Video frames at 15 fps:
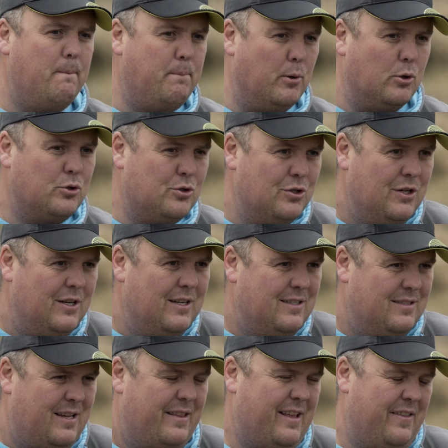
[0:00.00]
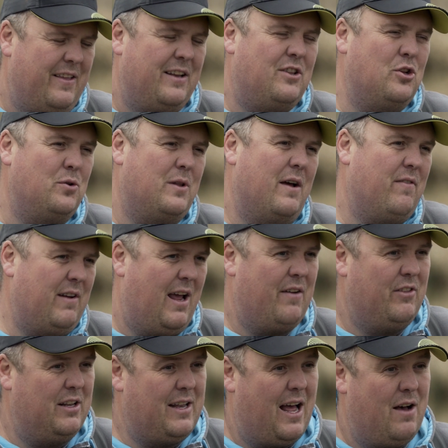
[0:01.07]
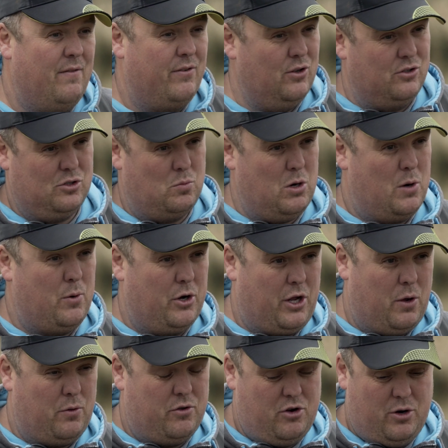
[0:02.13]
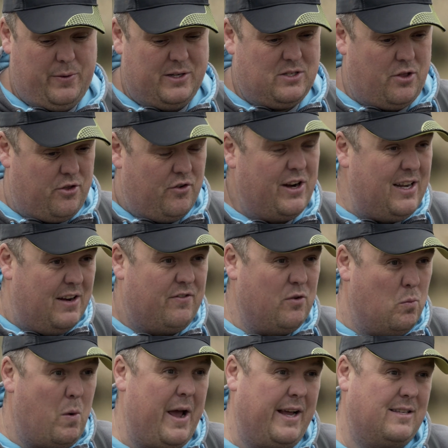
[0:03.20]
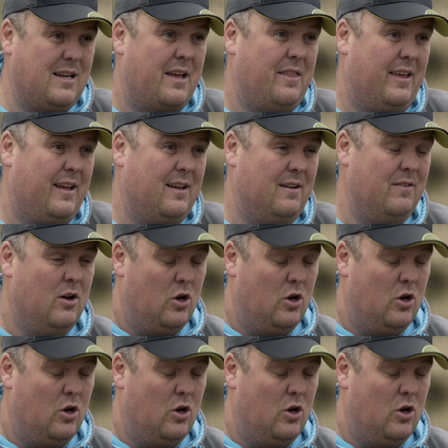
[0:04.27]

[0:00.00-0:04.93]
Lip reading: But so they do definitely have their downfalls, and what I want to go through is the three different ways I think,